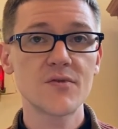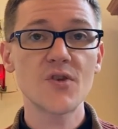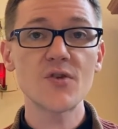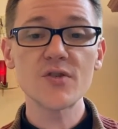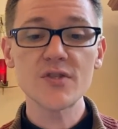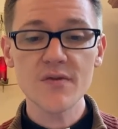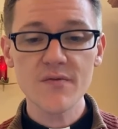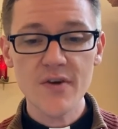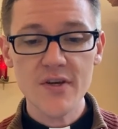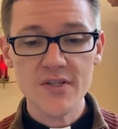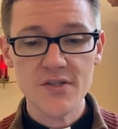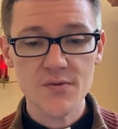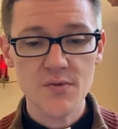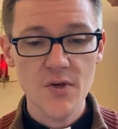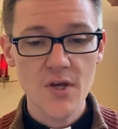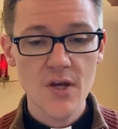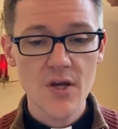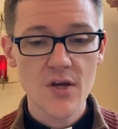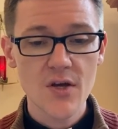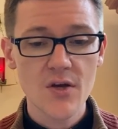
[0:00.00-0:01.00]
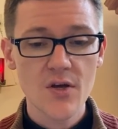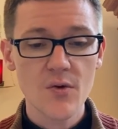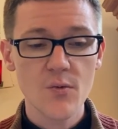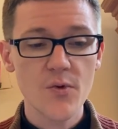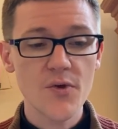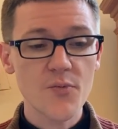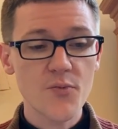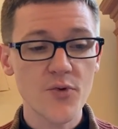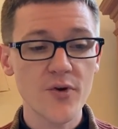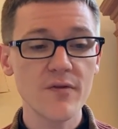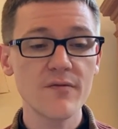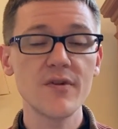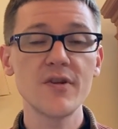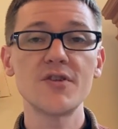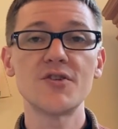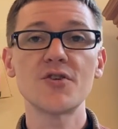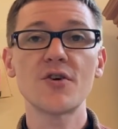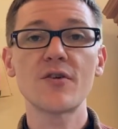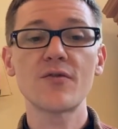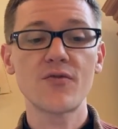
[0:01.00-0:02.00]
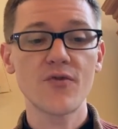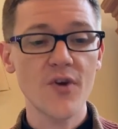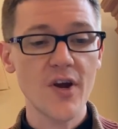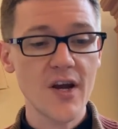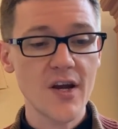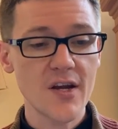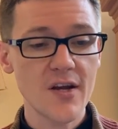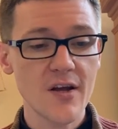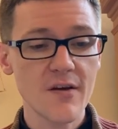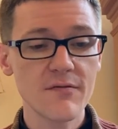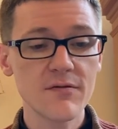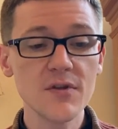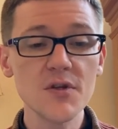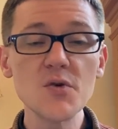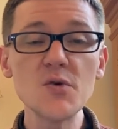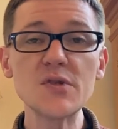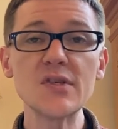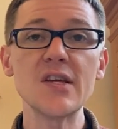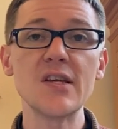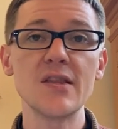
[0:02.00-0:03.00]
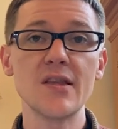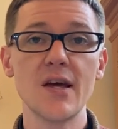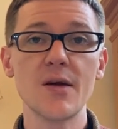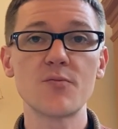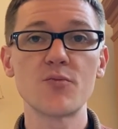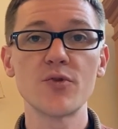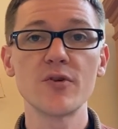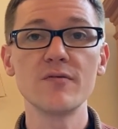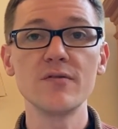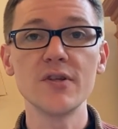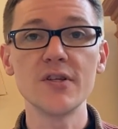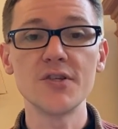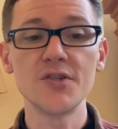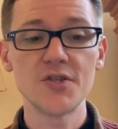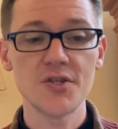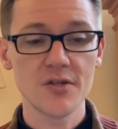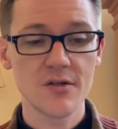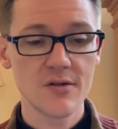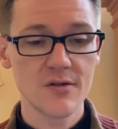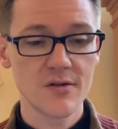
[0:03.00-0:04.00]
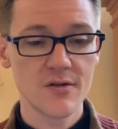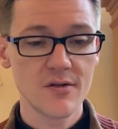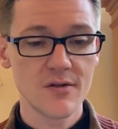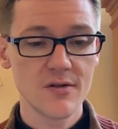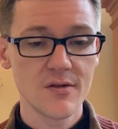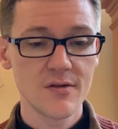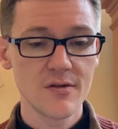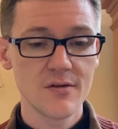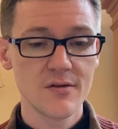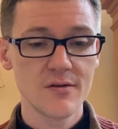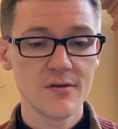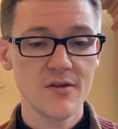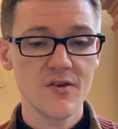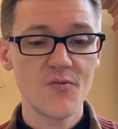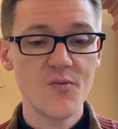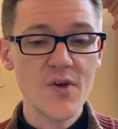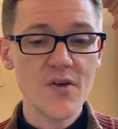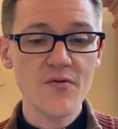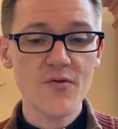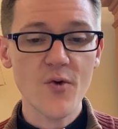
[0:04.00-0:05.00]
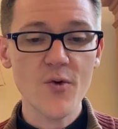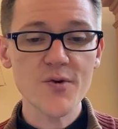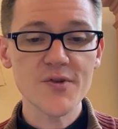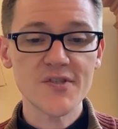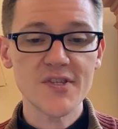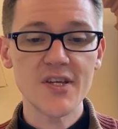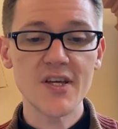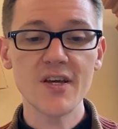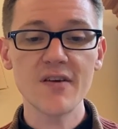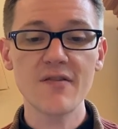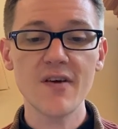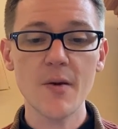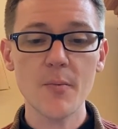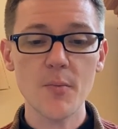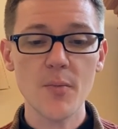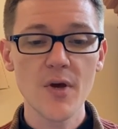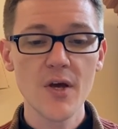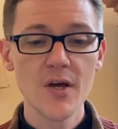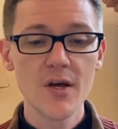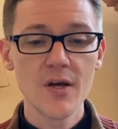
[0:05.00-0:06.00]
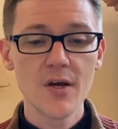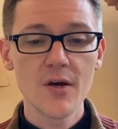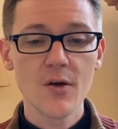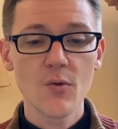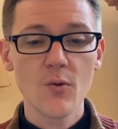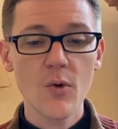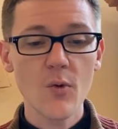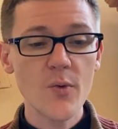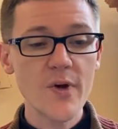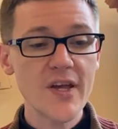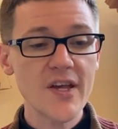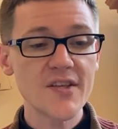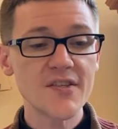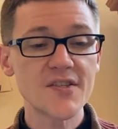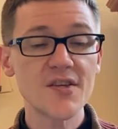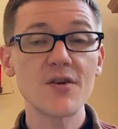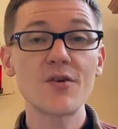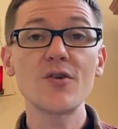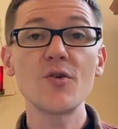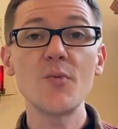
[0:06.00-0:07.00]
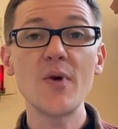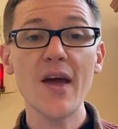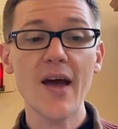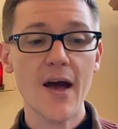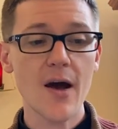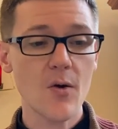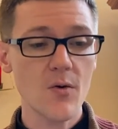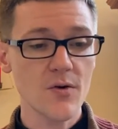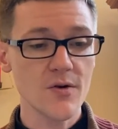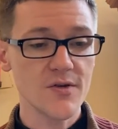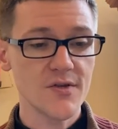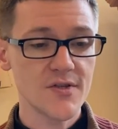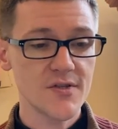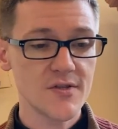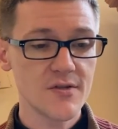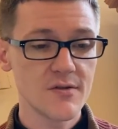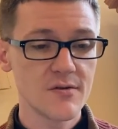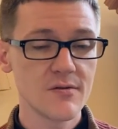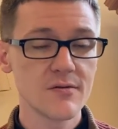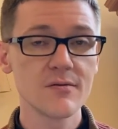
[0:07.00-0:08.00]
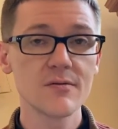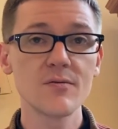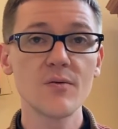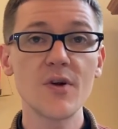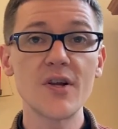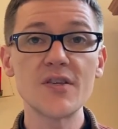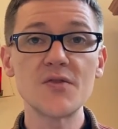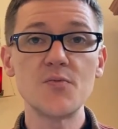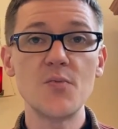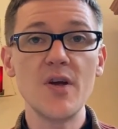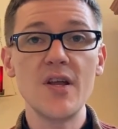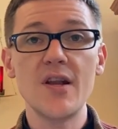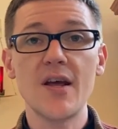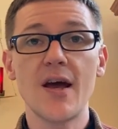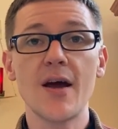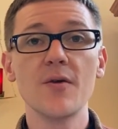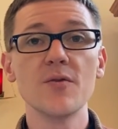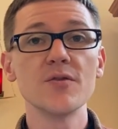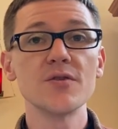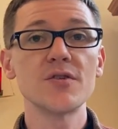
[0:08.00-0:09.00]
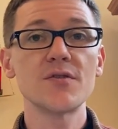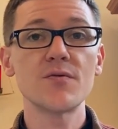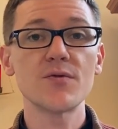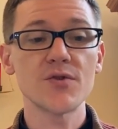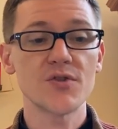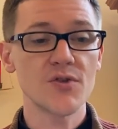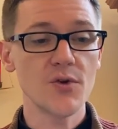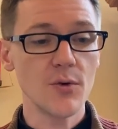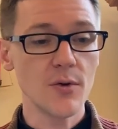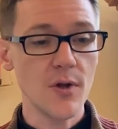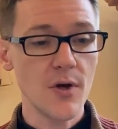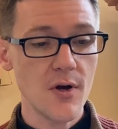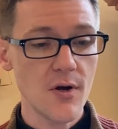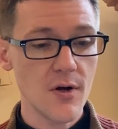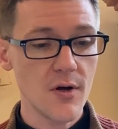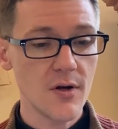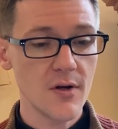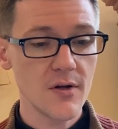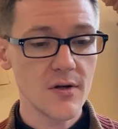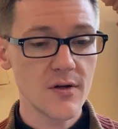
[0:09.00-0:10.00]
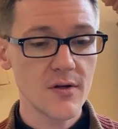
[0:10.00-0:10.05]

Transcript: Those of us with privilege are afraid of losing that privilege, of being forced to give up what we consider to be ours, what has been ours for so long.